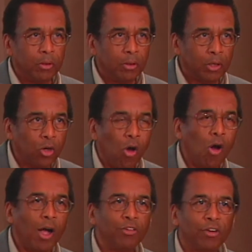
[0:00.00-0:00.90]
the
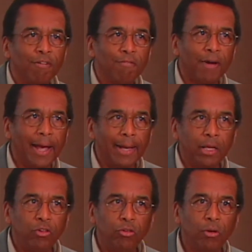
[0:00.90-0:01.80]
cause of
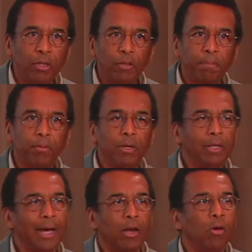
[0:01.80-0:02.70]
violence during this period,
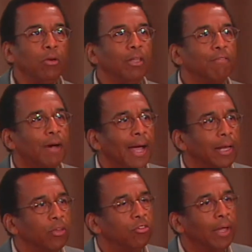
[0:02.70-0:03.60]
not only the
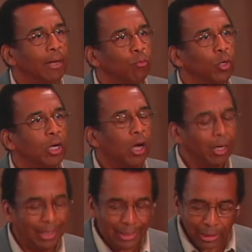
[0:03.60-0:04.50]
violence that went
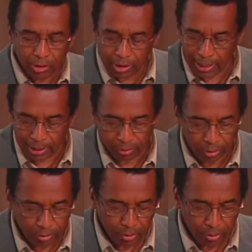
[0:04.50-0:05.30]
on in Kansas,